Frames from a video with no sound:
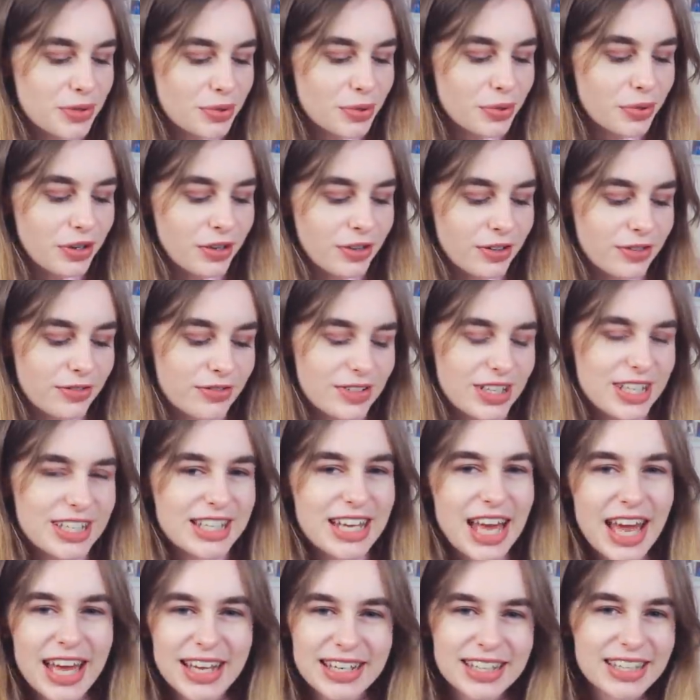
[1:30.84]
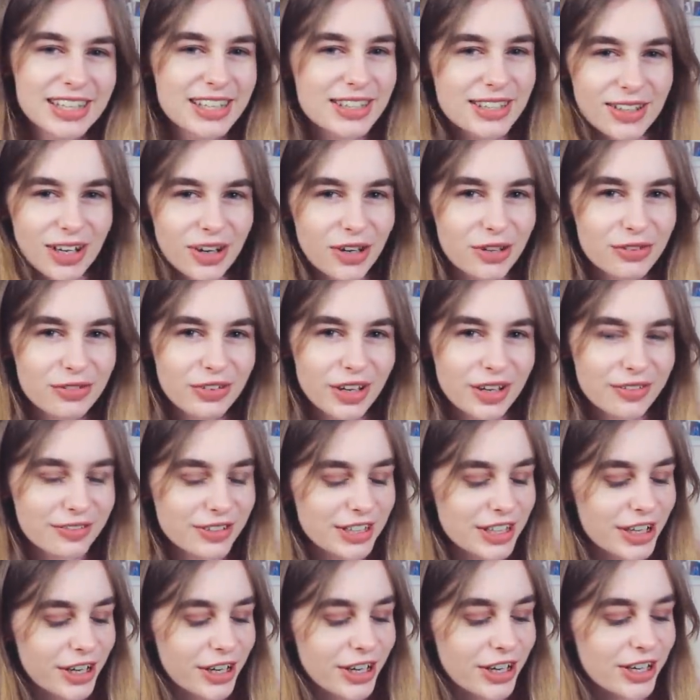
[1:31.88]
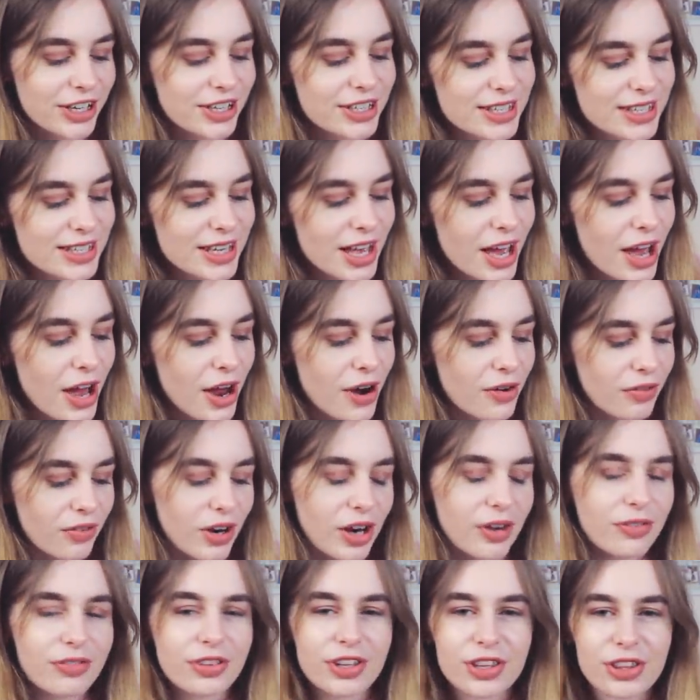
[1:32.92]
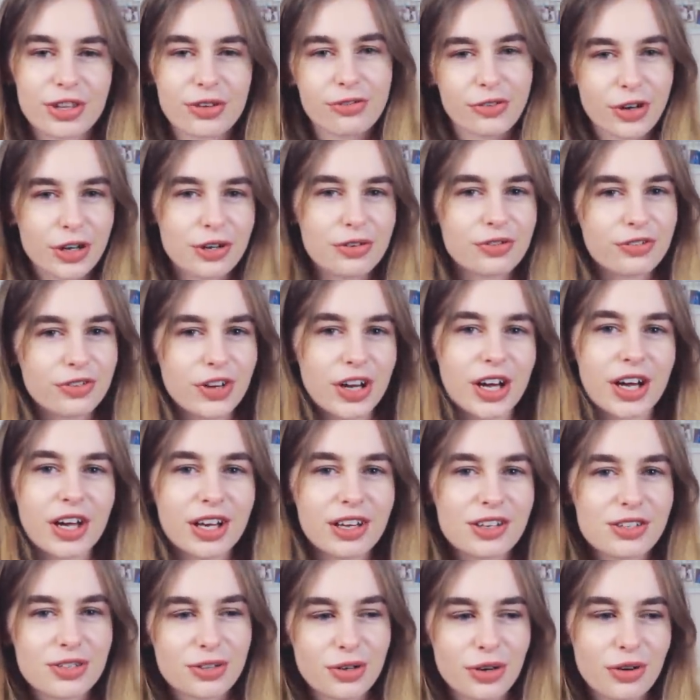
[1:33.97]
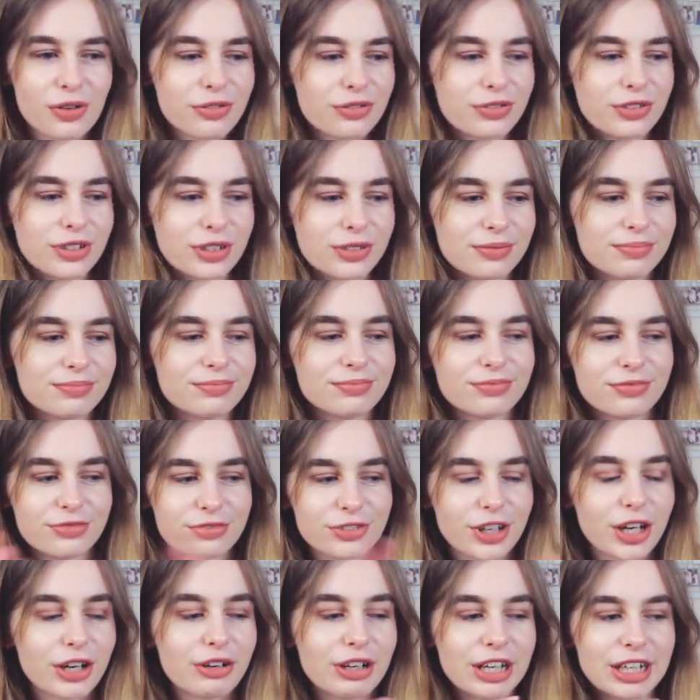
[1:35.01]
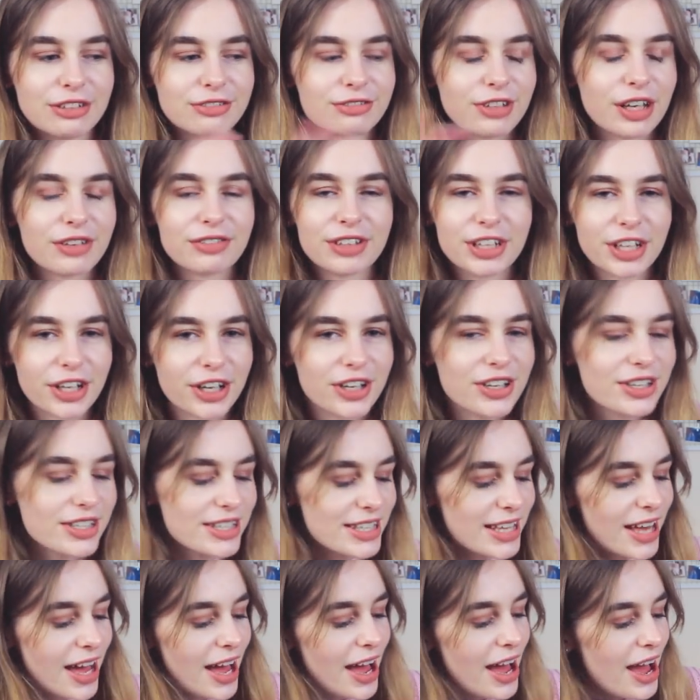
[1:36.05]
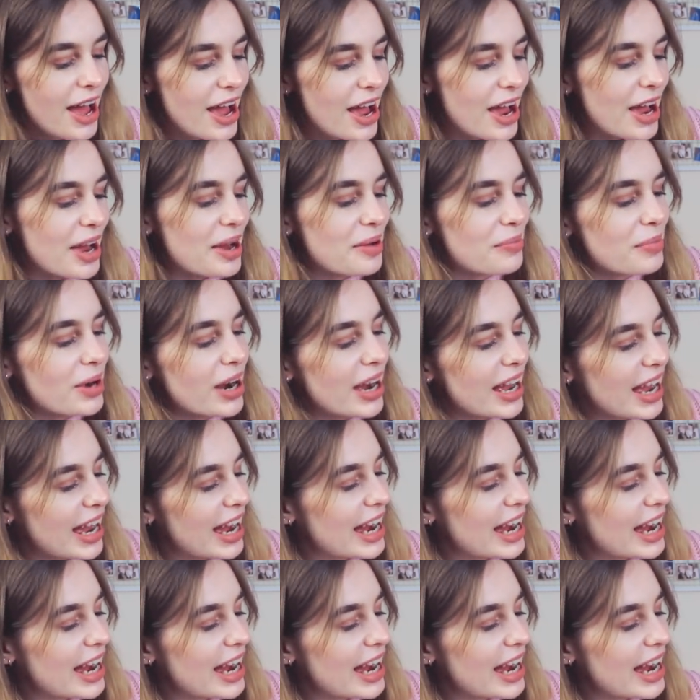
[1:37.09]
sort of teddy style fluffy coats rather than the faux fur soft very fluffy coats. I